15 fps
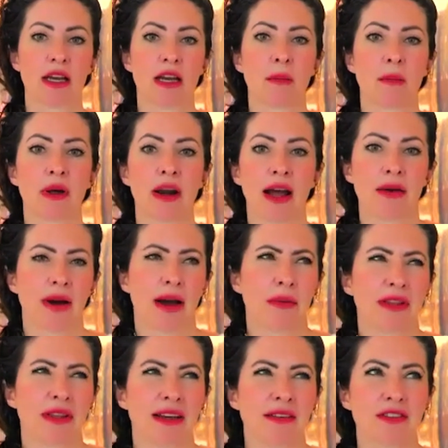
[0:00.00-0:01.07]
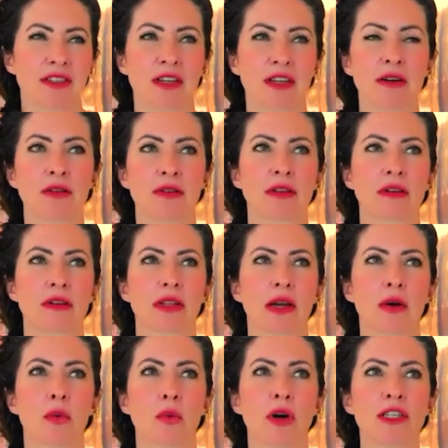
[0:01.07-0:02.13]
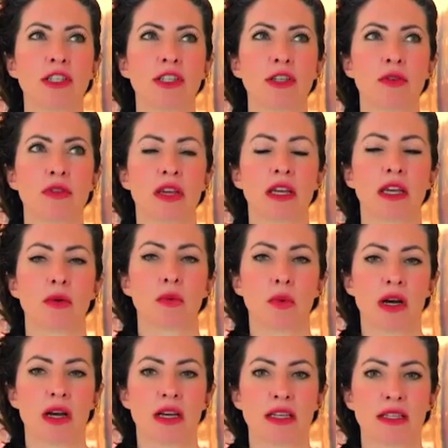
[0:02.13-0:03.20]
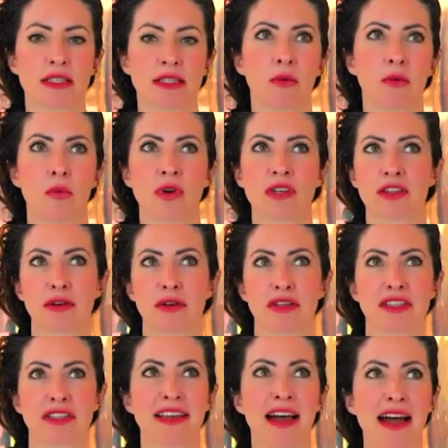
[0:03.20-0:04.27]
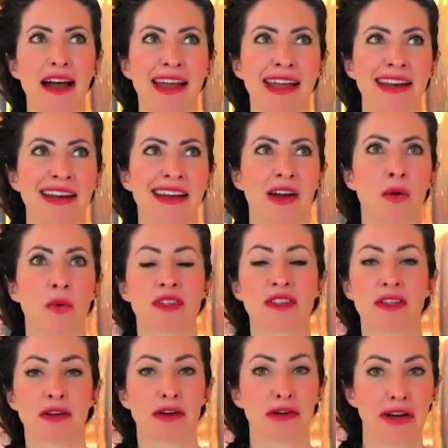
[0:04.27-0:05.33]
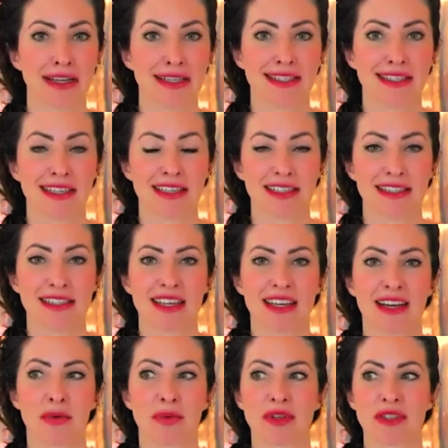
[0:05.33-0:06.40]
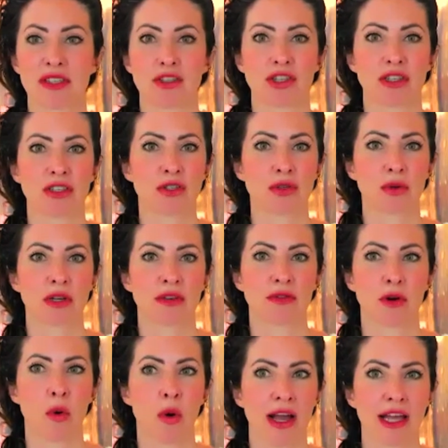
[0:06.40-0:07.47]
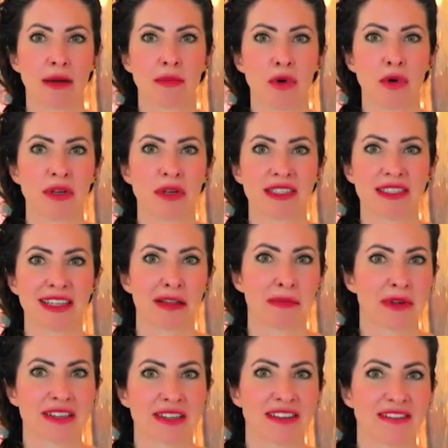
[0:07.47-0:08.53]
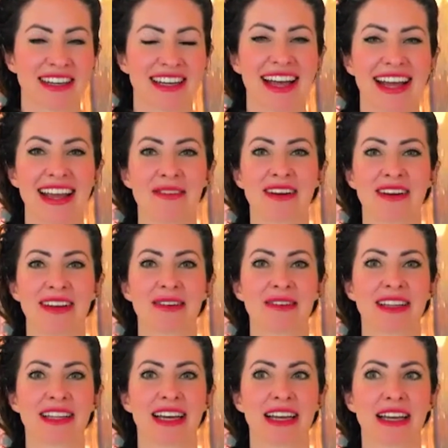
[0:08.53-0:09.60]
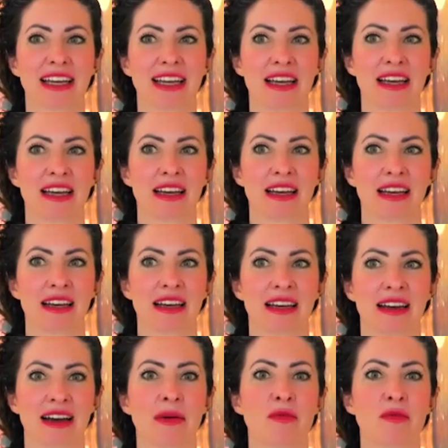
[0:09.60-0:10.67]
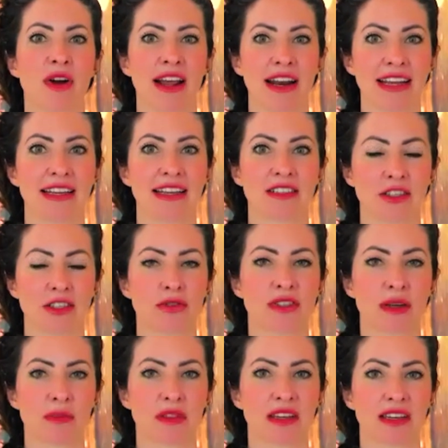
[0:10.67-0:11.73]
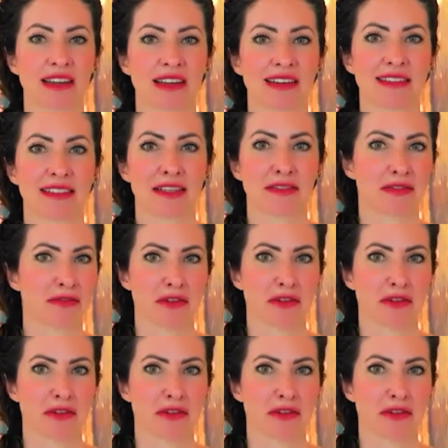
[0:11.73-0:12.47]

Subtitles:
But I would love to know, you know, like, what do you think it was? Was there a sign? Was there a crisis? Was it just sort of a quiet moment in the middle of the night where you were like, I'm ready to do something different for